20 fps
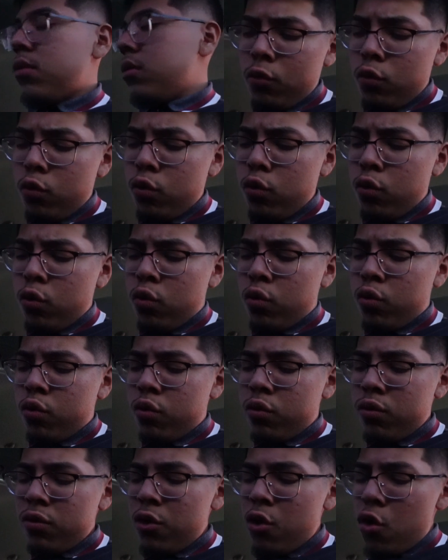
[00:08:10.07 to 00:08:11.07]
Ooh.
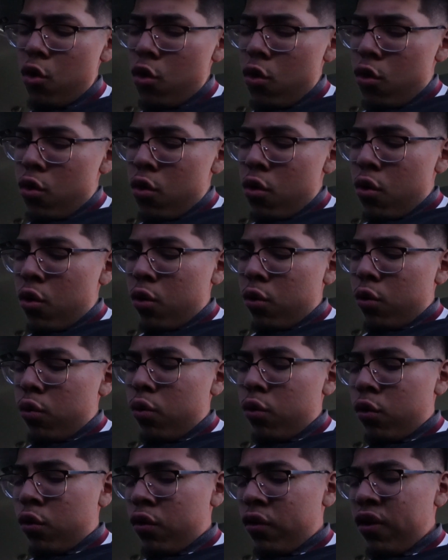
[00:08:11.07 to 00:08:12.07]

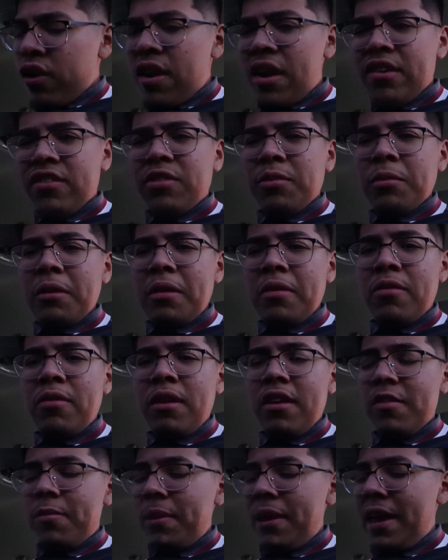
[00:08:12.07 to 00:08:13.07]
Ooh, you know how sometimes you
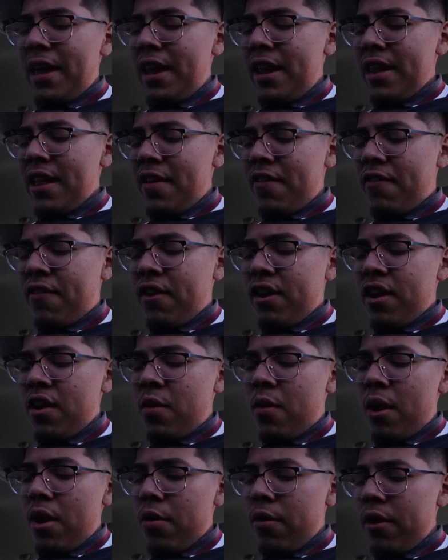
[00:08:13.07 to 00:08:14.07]
guys be getting that fucking
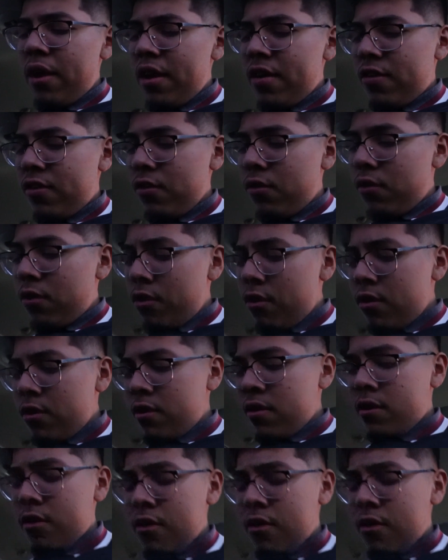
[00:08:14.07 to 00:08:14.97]
watery ass yogurt?